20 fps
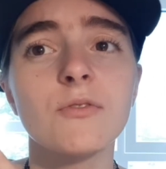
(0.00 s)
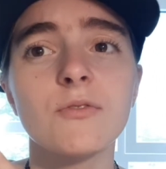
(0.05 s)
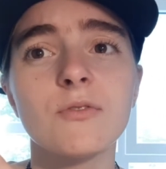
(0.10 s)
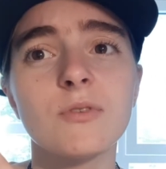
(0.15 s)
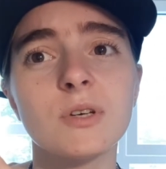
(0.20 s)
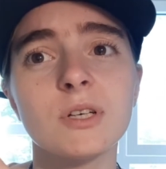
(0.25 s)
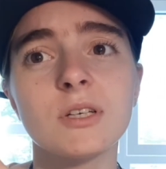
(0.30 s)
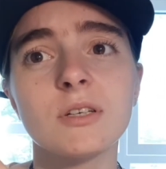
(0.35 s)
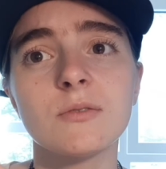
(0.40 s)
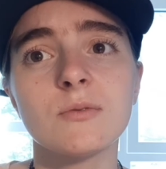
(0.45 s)

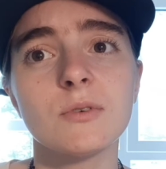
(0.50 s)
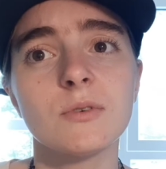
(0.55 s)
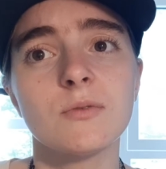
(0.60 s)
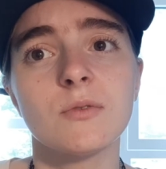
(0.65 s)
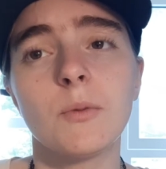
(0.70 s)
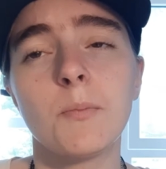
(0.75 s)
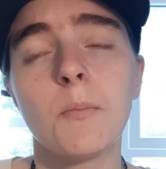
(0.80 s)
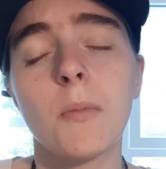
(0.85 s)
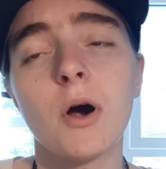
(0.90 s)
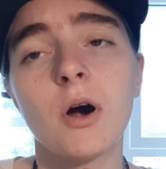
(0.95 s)
Think with
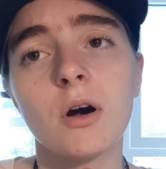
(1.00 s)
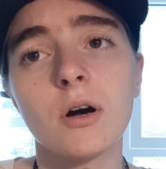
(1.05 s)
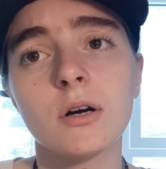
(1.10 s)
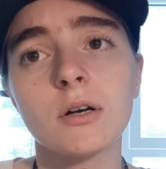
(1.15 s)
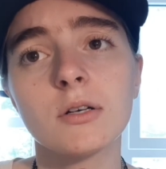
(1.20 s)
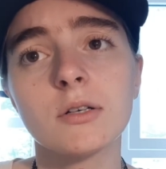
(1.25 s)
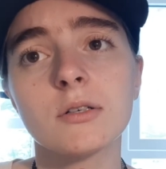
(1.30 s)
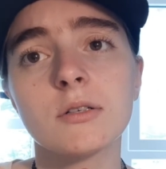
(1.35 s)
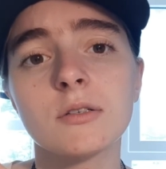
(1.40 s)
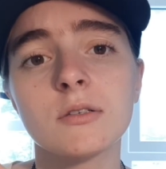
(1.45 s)
the
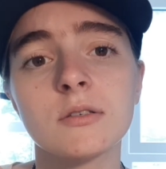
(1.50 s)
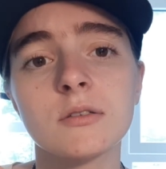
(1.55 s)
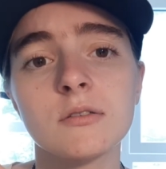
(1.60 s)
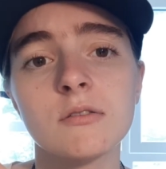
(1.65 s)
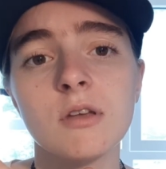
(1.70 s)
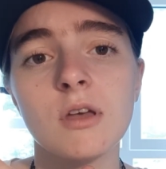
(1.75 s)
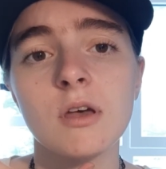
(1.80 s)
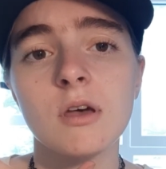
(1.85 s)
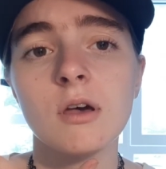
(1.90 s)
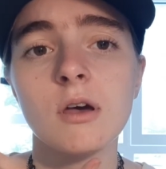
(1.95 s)
parts,
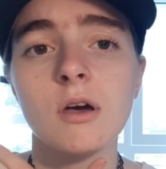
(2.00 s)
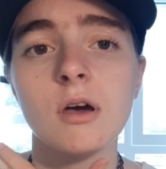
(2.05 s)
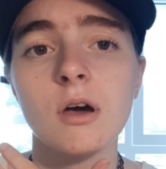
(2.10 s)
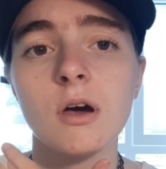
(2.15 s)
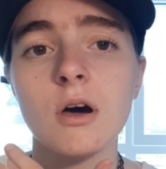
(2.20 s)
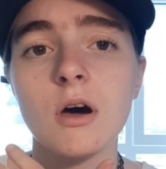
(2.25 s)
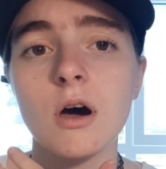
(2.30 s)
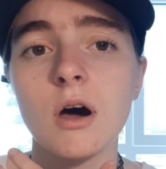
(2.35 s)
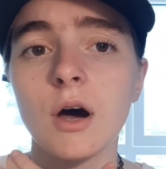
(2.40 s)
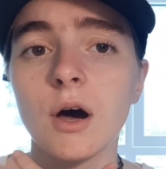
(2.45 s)

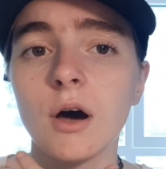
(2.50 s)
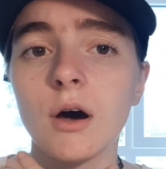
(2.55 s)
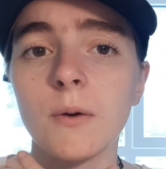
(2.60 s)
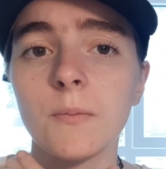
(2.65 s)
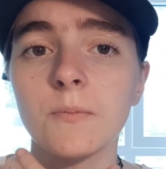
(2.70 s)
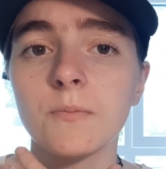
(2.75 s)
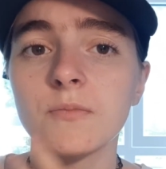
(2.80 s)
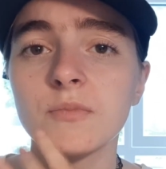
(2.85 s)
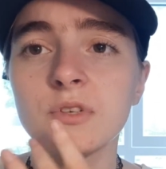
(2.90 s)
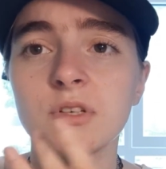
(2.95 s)

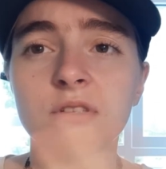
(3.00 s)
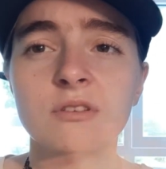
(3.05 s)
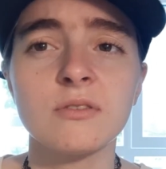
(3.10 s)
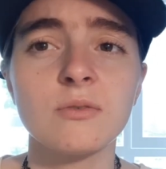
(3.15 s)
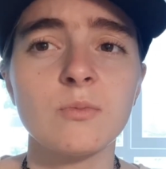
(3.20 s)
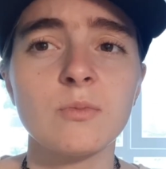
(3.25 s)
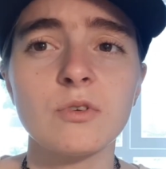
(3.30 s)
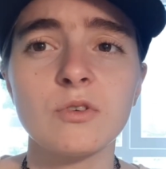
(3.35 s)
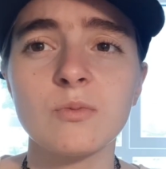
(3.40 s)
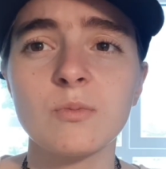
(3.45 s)

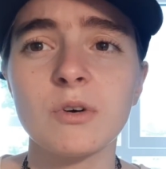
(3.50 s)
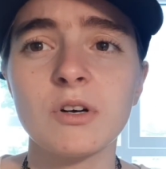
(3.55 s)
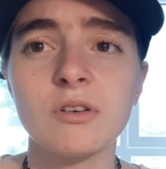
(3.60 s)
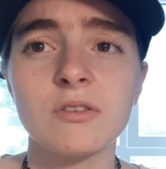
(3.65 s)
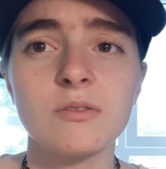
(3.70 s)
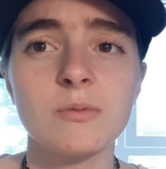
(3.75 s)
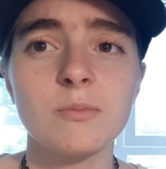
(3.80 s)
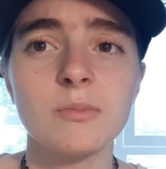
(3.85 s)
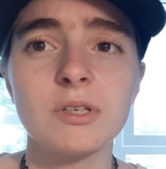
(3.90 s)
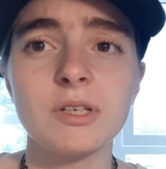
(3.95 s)
system
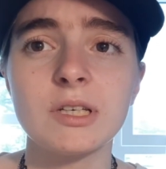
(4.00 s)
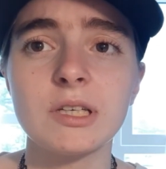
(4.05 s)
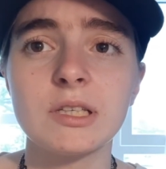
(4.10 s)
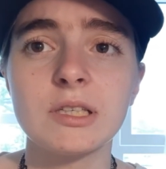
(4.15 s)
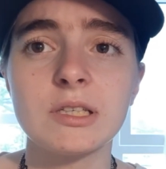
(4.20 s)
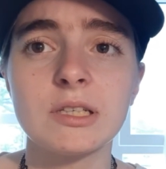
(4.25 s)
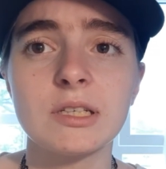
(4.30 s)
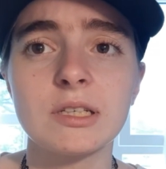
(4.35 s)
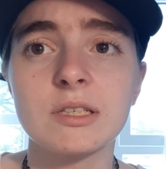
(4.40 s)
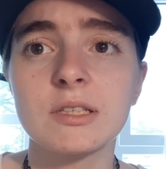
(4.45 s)

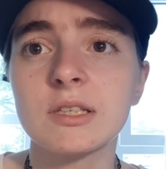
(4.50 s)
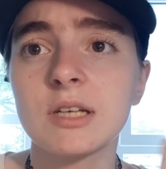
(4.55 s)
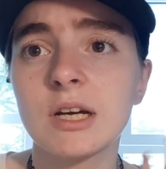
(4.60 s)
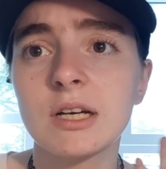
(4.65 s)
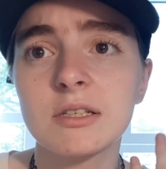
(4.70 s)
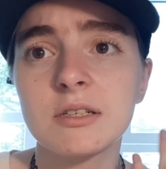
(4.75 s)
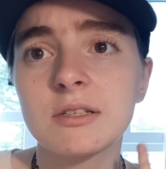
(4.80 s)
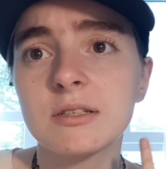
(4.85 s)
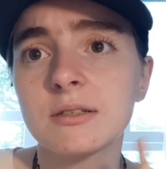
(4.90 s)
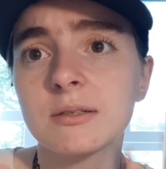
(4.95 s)
responsibility is
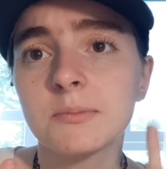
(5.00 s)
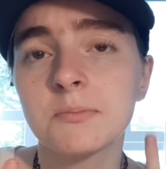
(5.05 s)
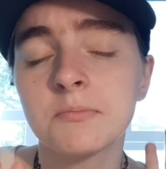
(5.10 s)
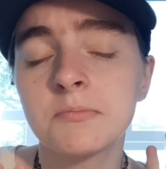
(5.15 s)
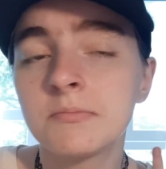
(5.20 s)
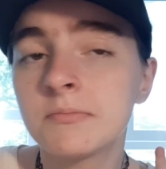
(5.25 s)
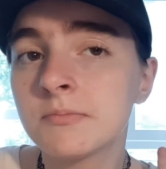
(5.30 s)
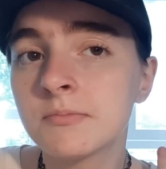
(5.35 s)
kind of